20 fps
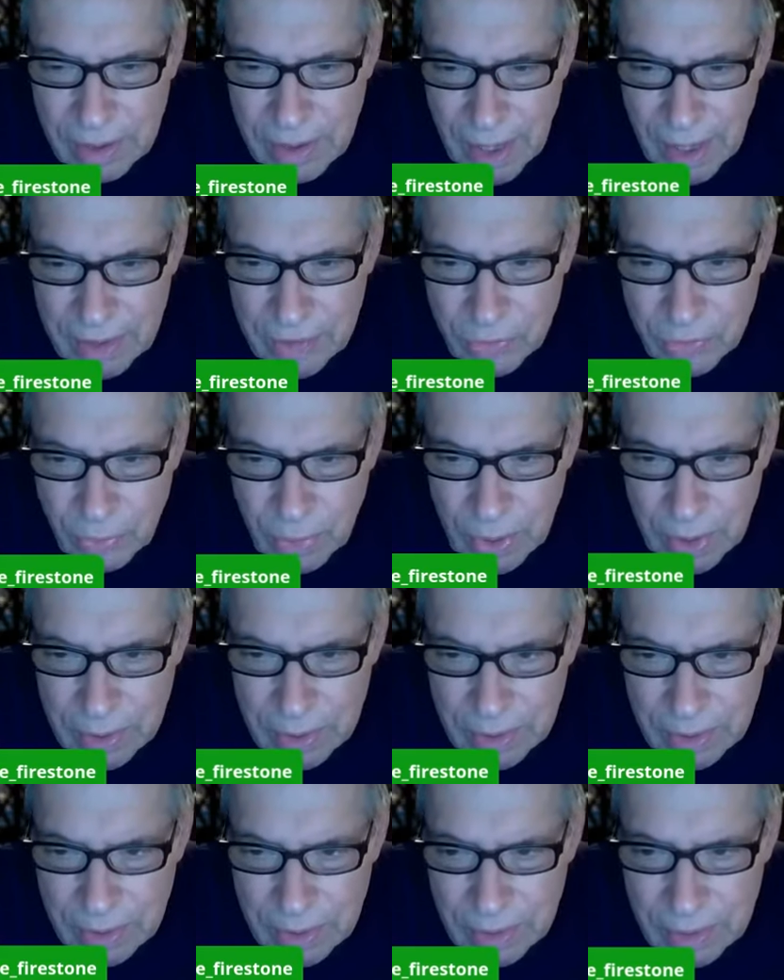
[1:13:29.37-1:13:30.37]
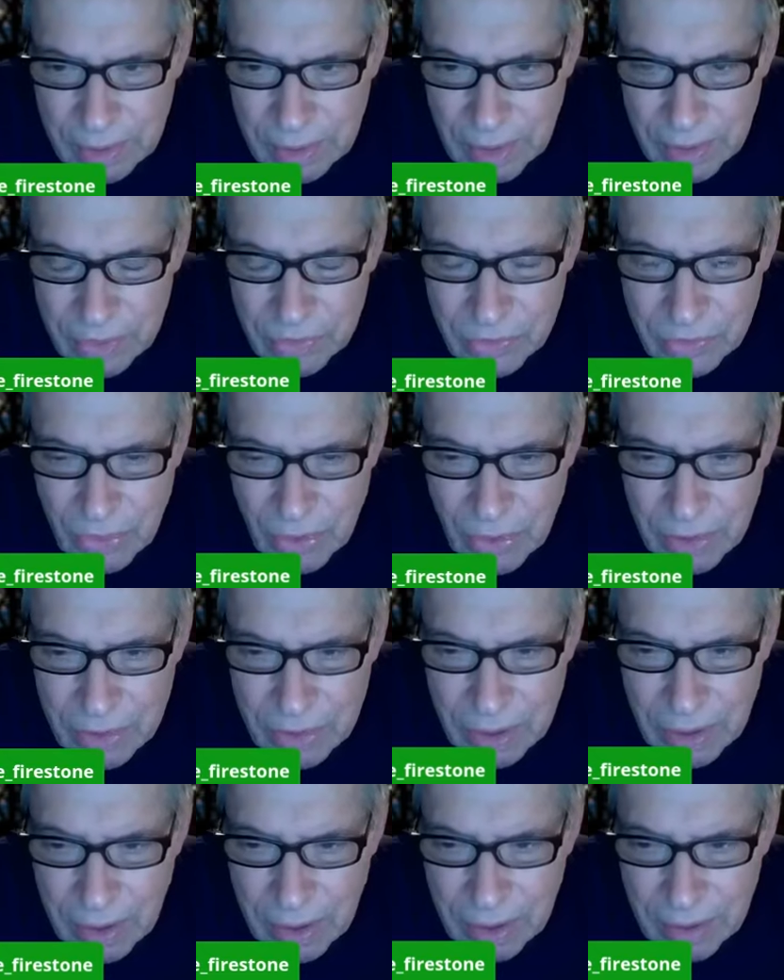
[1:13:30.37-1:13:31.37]
That's when I
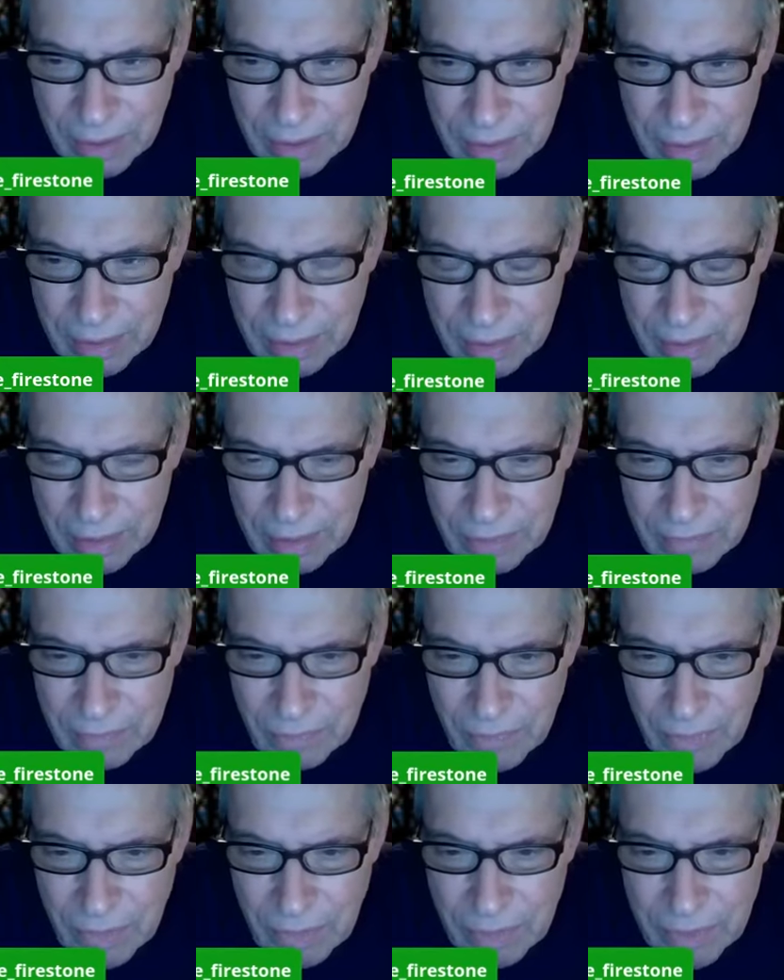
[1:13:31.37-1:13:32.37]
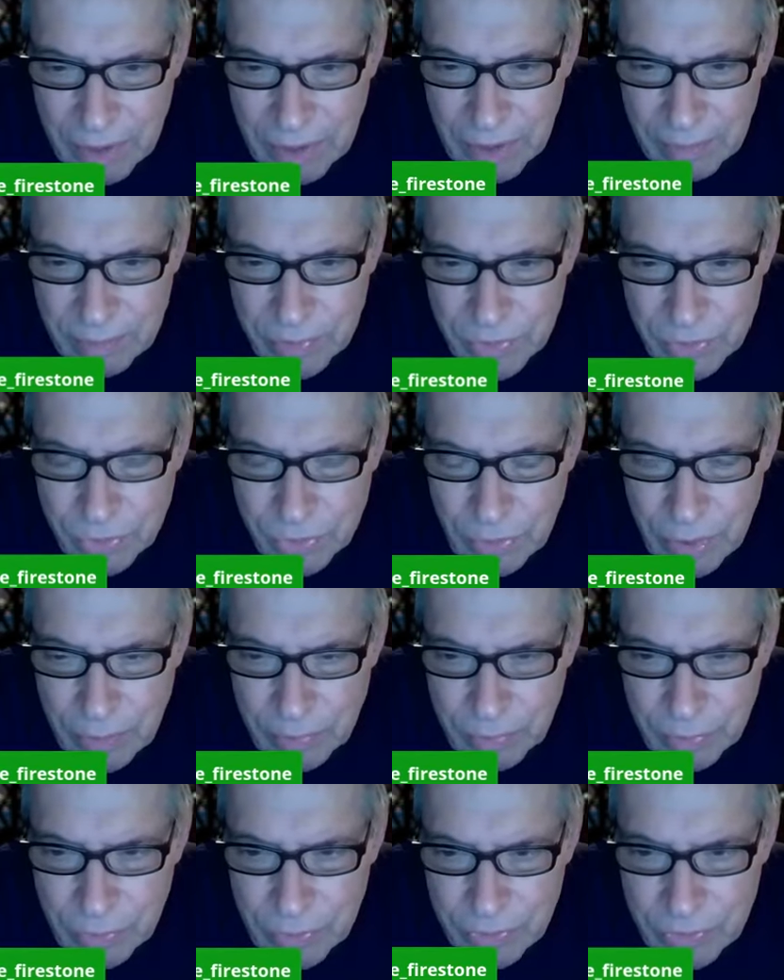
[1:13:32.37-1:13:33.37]
started getting very
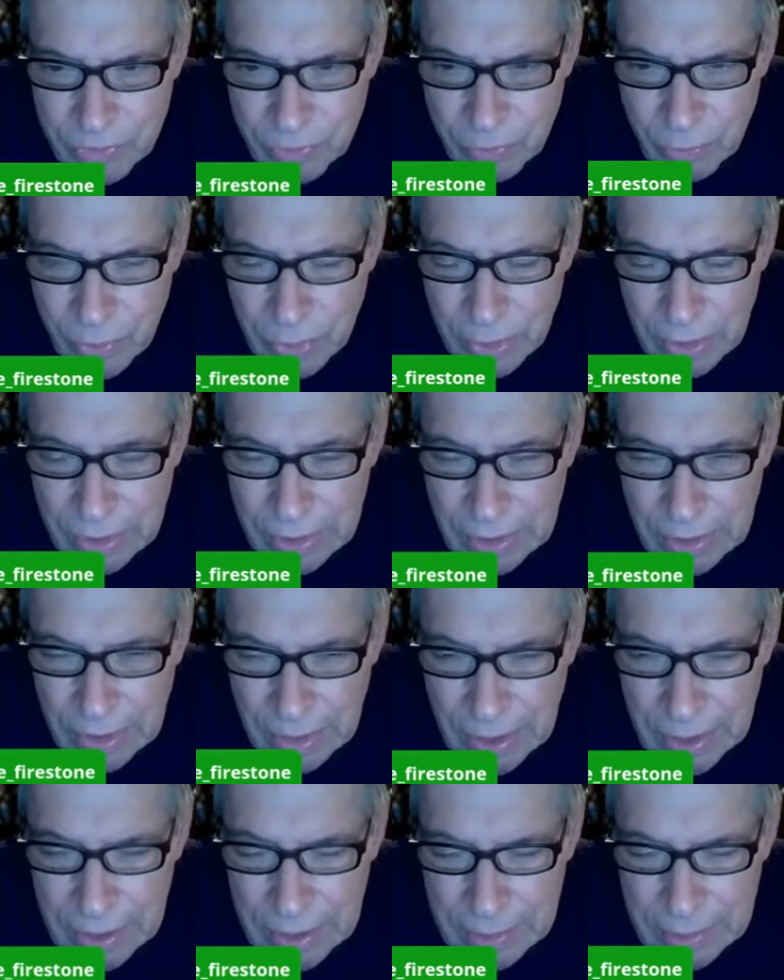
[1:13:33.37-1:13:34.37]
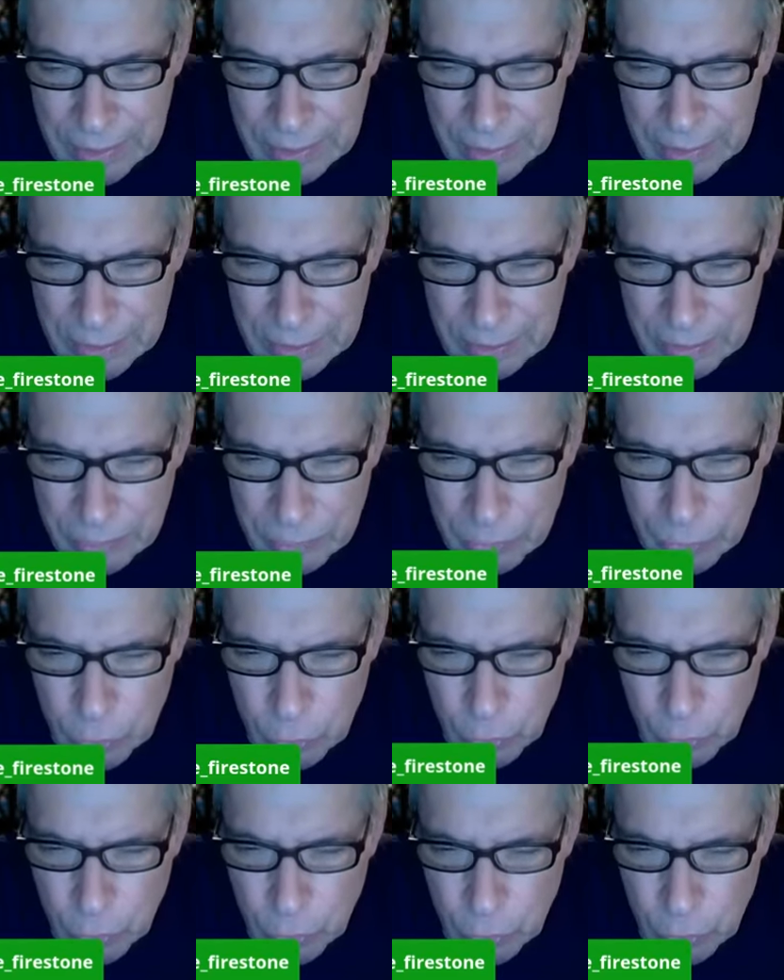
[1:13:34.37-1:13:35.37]
obstreperous when it came
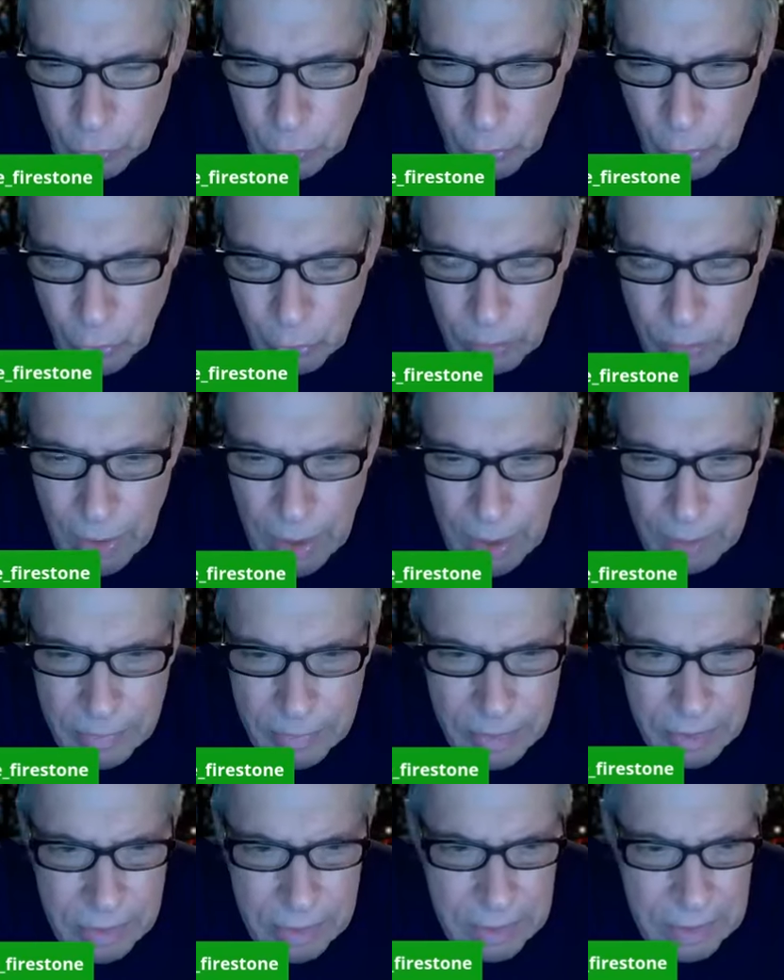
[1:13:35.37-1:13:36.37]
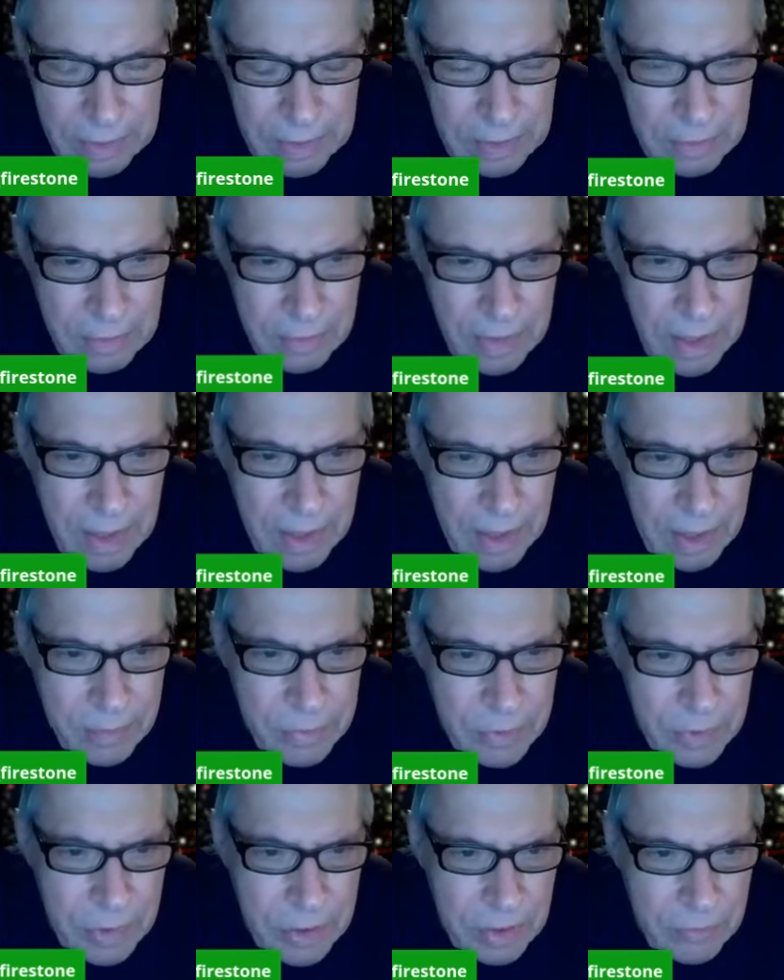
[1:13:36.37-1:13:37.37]
to Obama. That, I
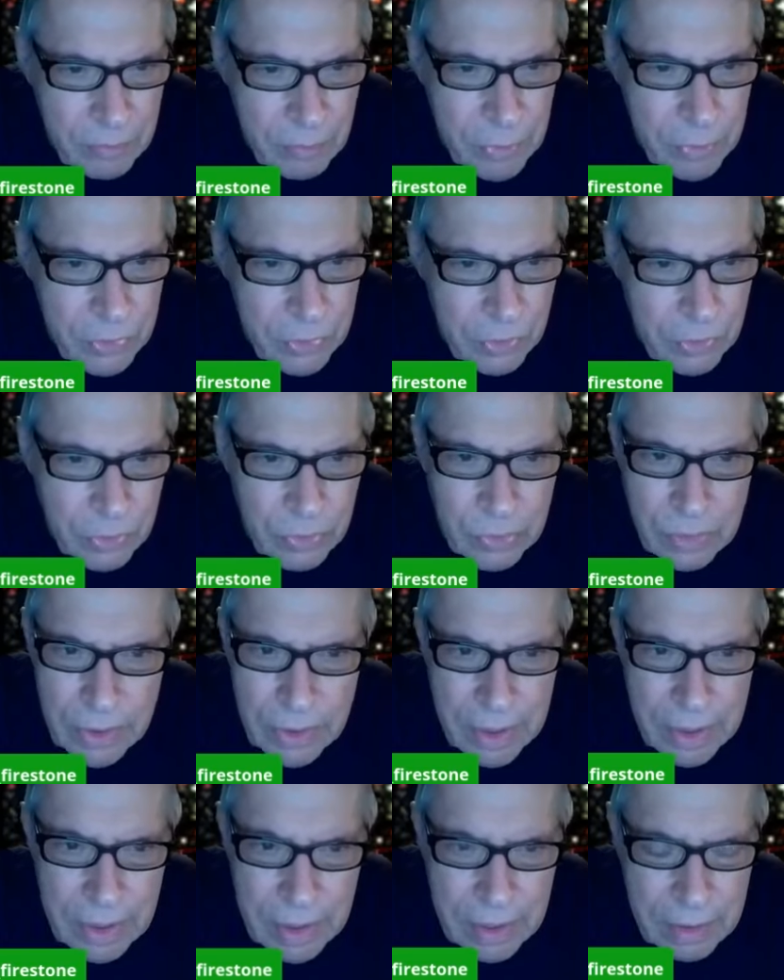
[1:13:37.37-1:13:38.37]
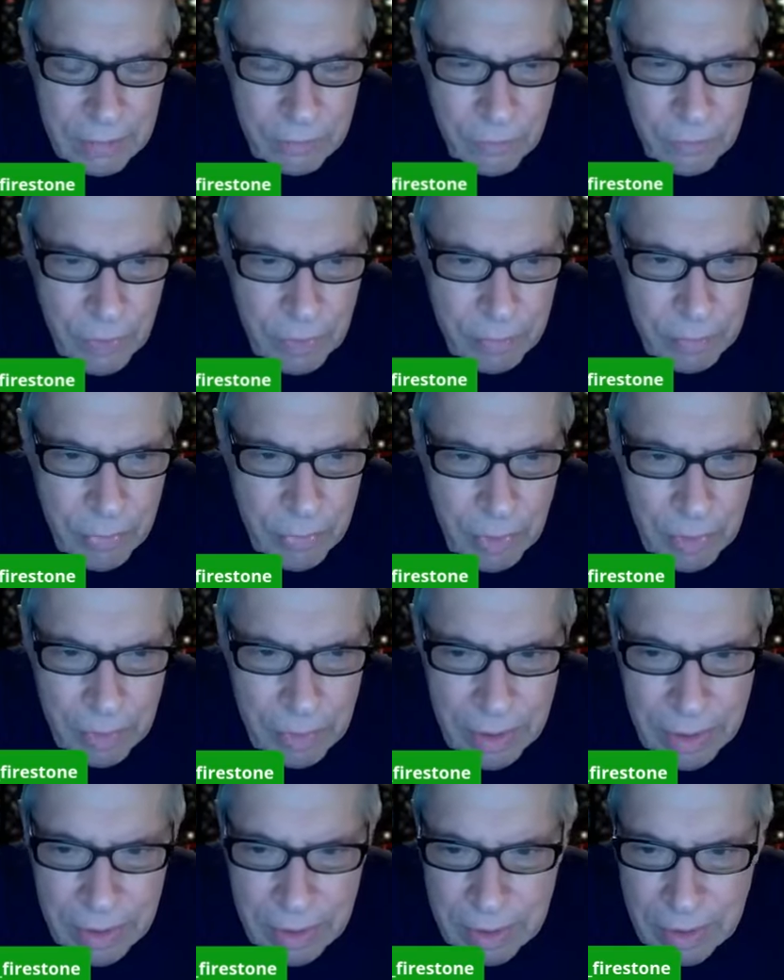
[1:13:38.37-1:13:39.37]
believe, was early in
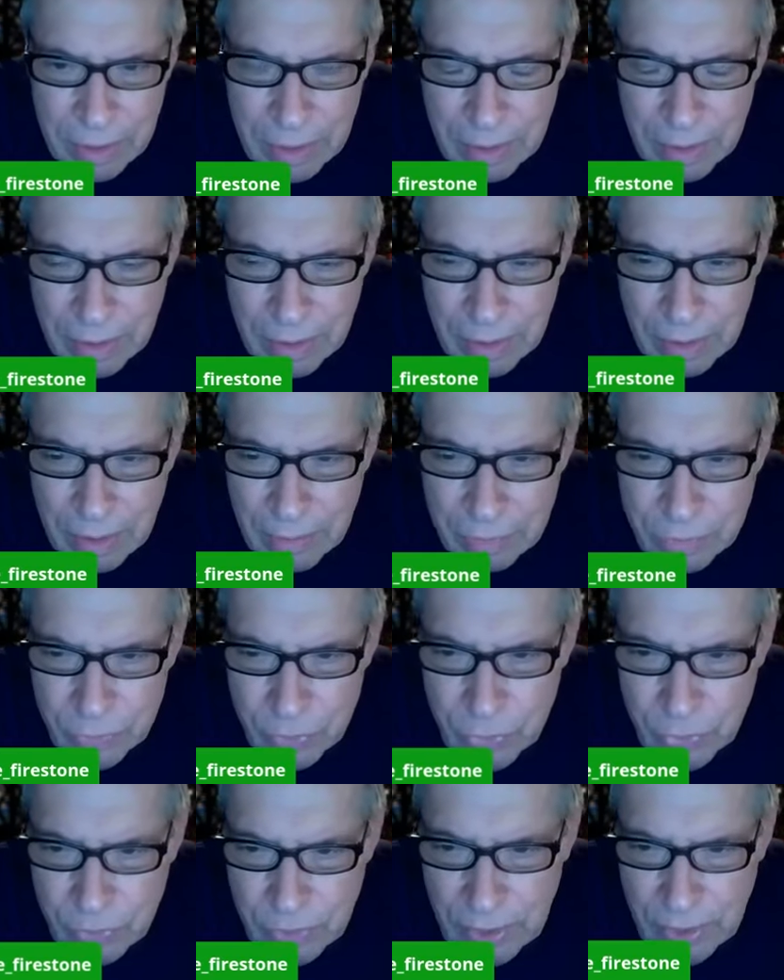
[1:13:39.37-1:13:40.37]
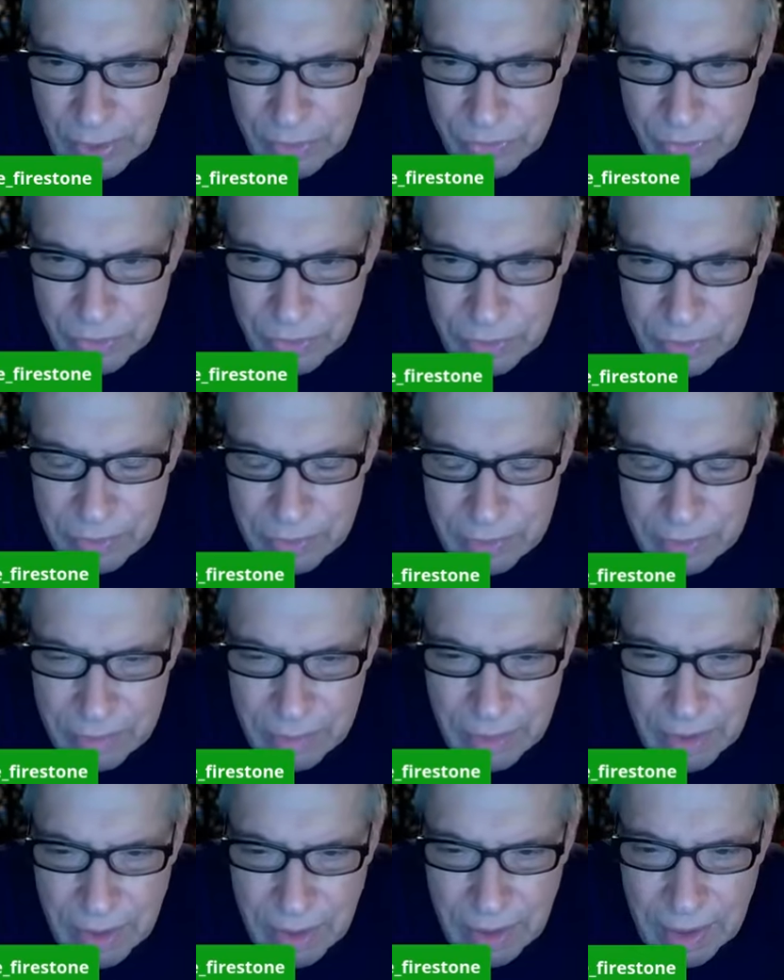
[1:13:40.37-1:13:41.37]
February of
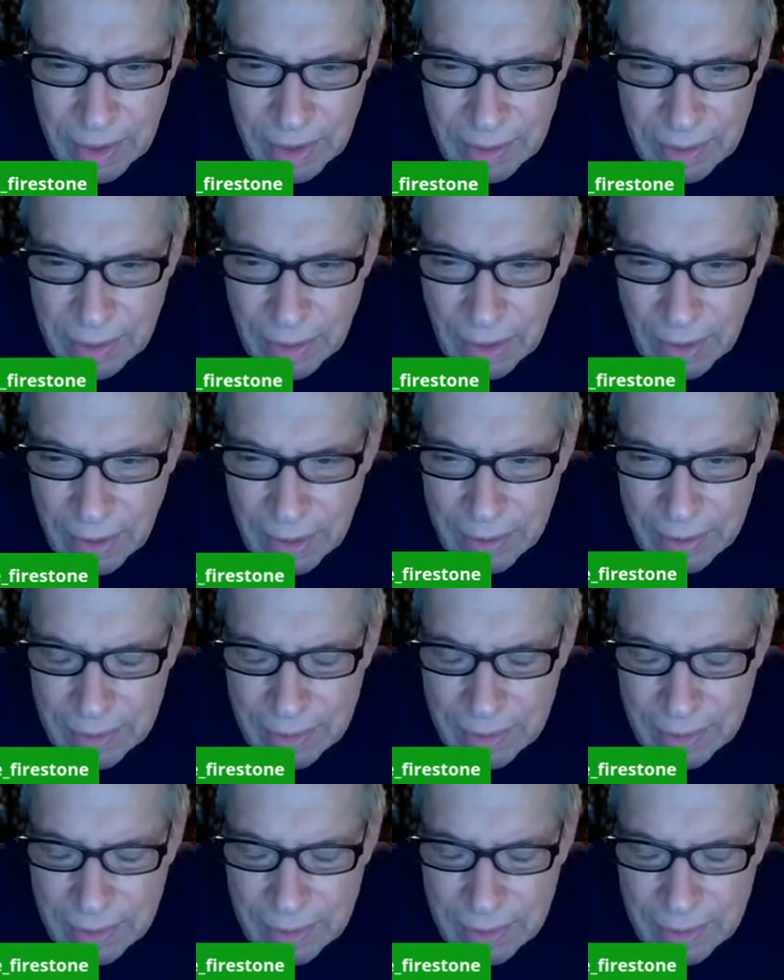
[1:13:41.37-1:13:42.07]
2009.